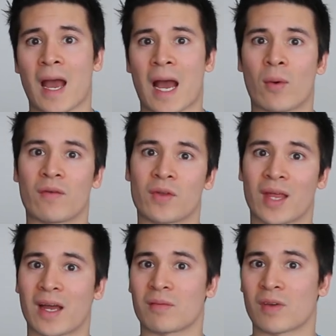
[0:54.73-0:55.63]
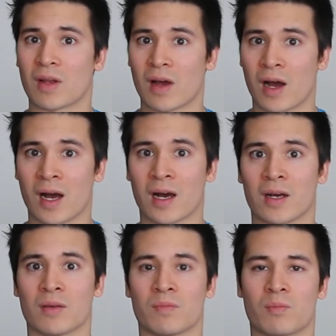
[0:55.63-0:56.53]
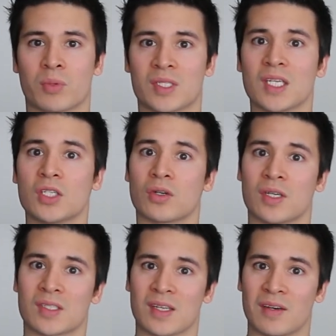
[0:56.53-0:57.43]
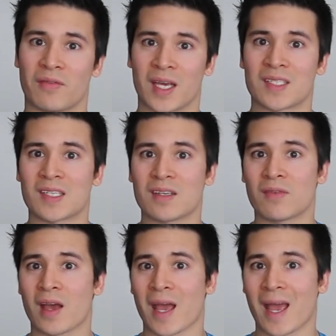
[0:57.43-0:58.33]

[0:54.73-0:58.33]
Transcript: However, that procedure is invasive